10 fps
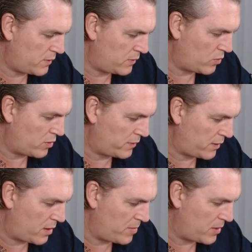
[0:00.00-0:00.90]
dwarf's going
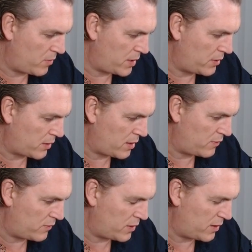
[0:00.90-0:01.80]
to be the one who goes
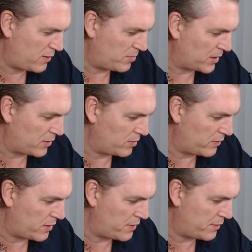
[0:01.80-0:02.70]
first because we've
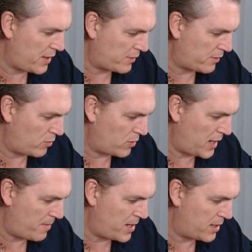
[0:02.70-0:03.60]
got the Sacred
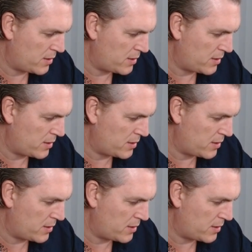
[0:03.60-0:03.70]
Warhammer,